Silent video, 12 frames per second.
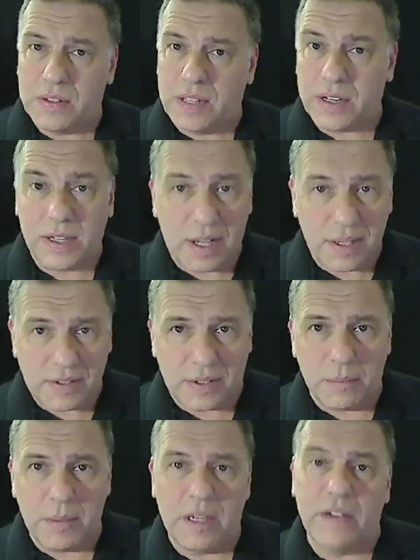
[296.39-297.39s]
that are
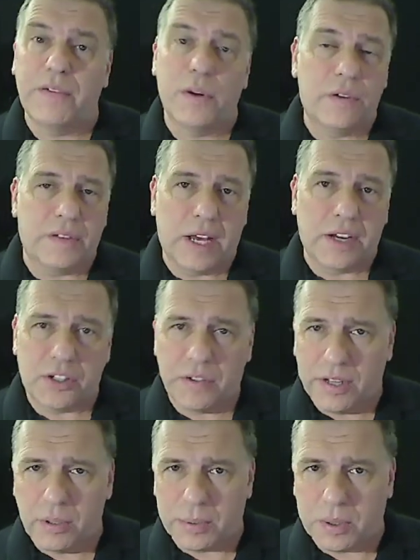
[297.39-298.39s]
custom if you're a Flash
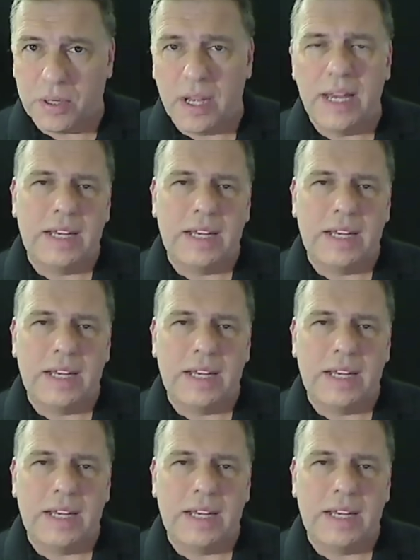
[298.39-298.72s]
developer.